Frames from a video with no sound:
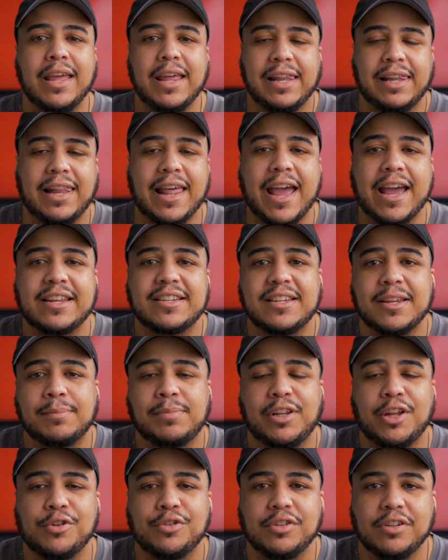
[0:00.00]
last
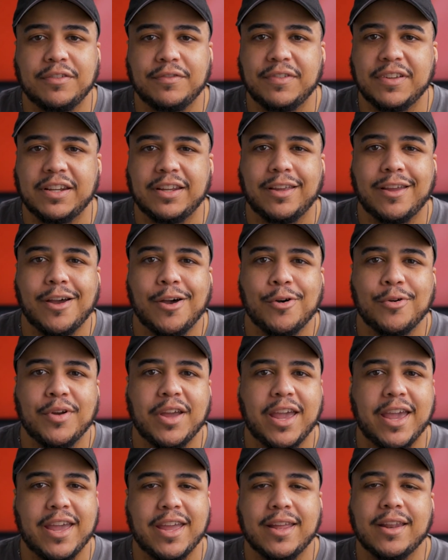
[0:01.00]
uploaded a video,
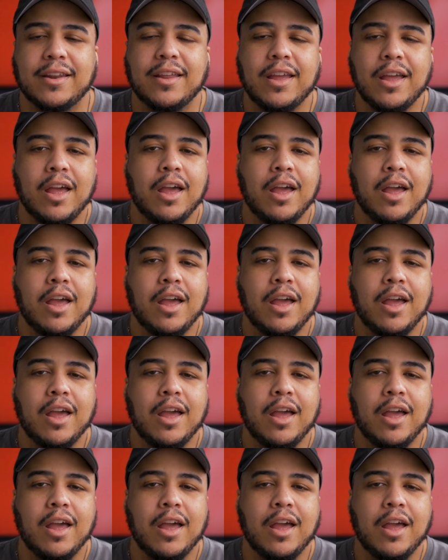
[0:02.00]
and